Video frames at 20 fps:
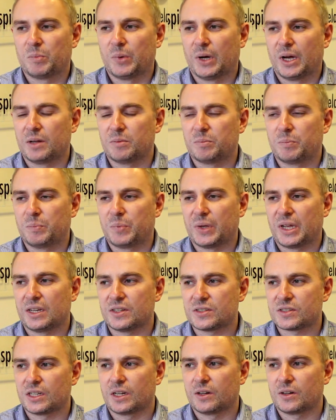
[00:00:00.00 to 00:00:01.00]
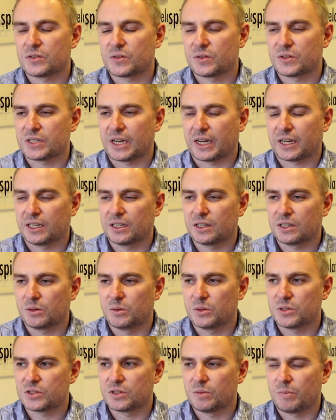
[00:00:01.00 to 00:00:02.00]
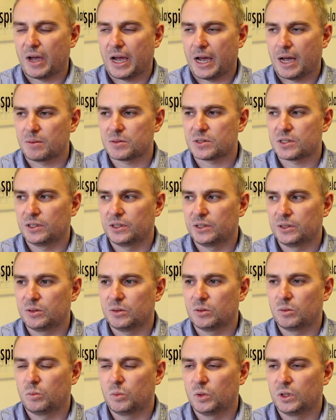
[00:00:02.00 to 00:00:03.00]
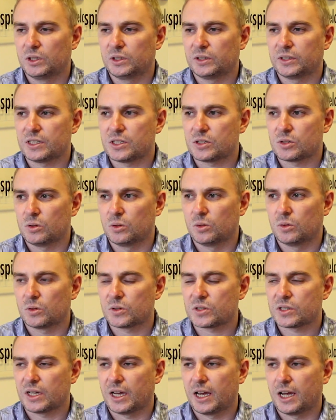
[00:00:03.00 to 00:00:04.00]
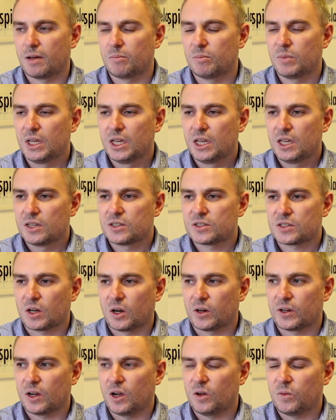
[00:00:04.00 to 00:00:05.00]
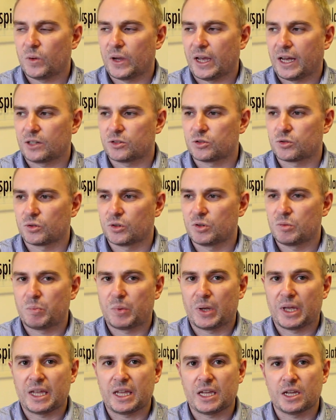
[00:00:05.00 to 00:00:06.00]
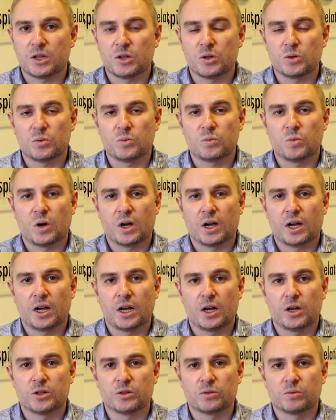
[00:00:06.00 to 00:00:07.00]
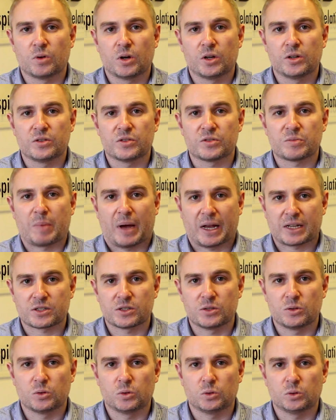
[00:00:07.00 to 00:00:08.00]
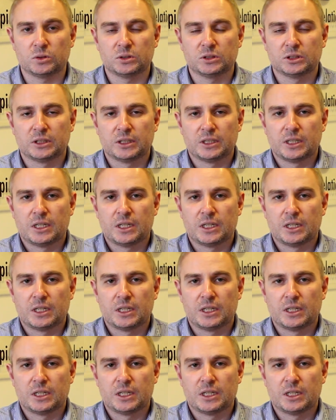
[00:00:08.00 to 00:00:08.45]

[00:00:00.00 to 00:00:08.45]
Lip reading: But being serious for a second, there was some absolute worldy talks. Starting off, we had Drew B, who runs Batten Hall,